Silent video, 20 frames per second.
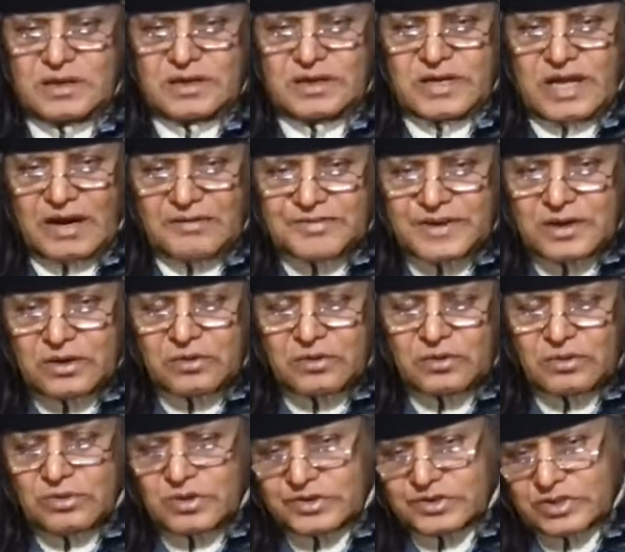Daphne
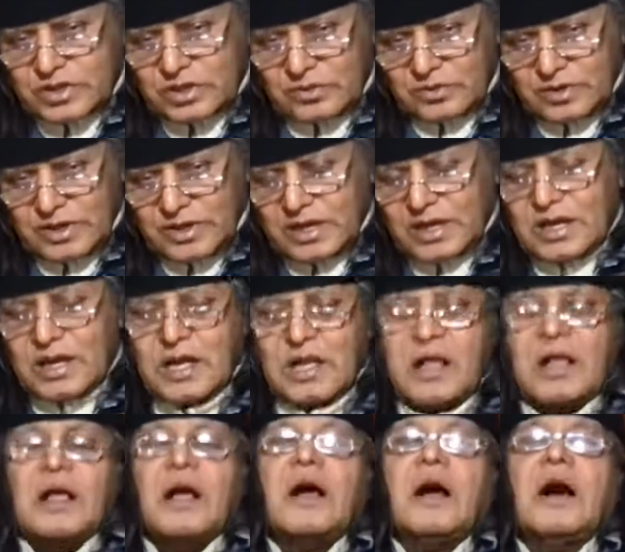Gould was showing
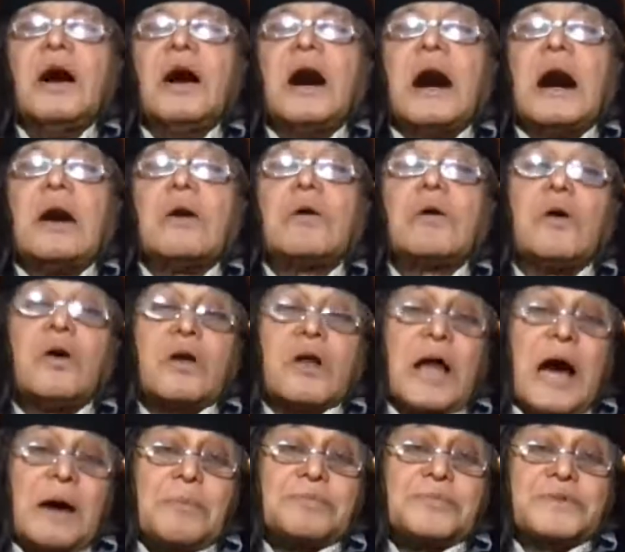how
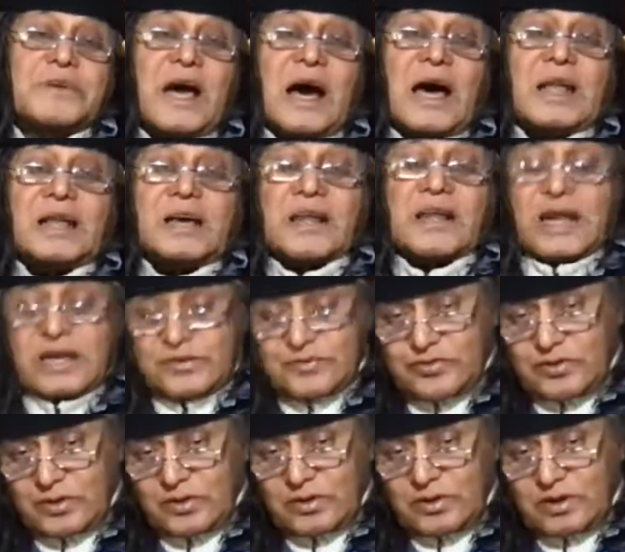corrupt,
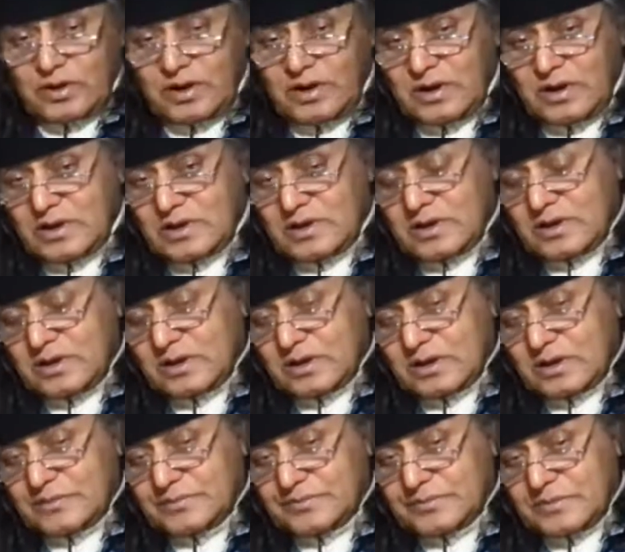ungrateful,
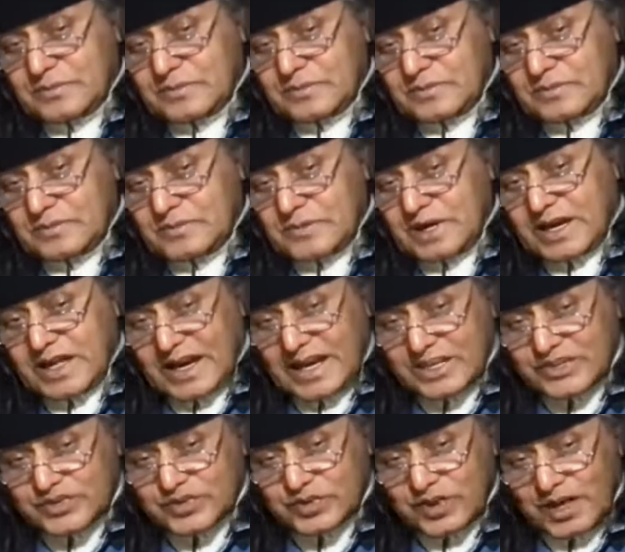
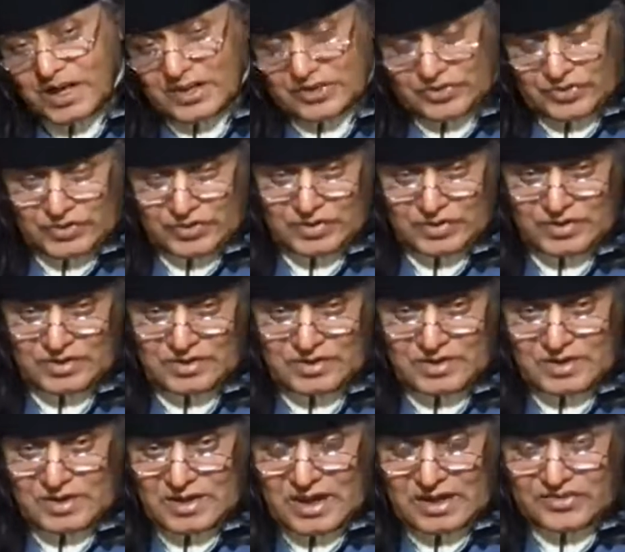graceless,
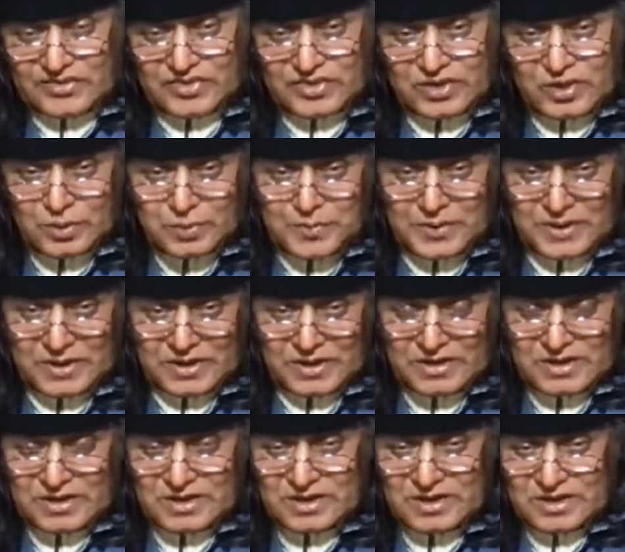and
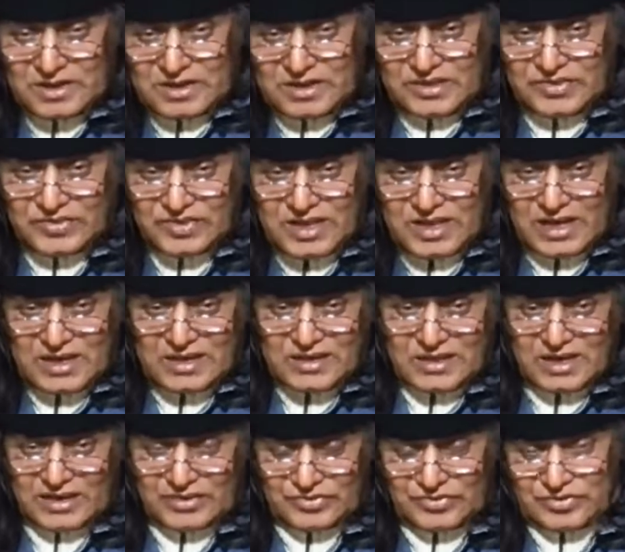stupid,
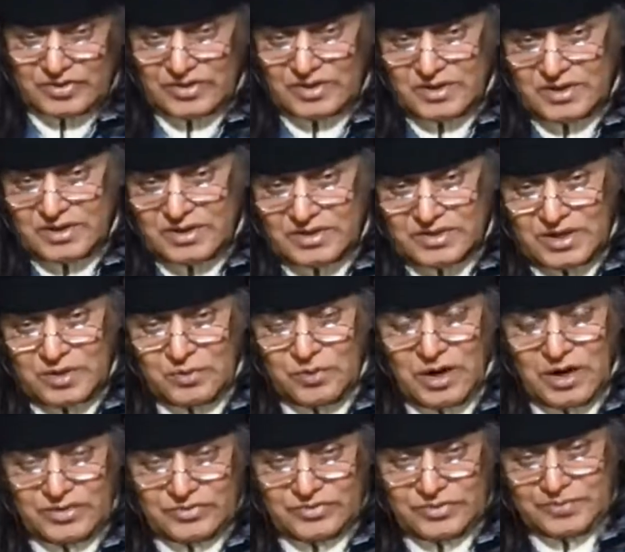discourteous she
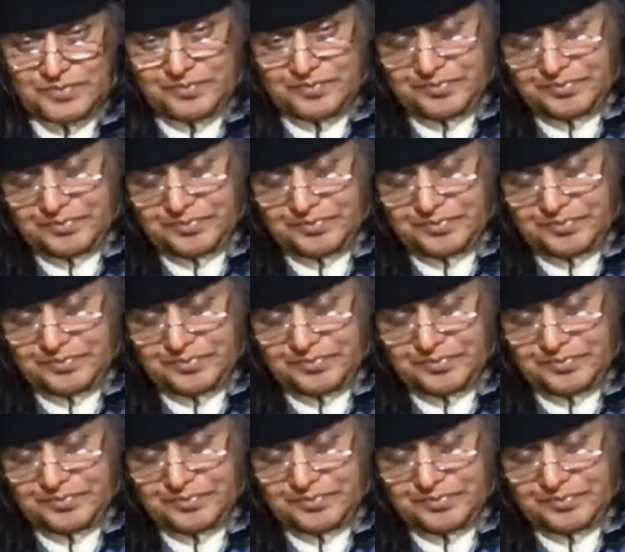was.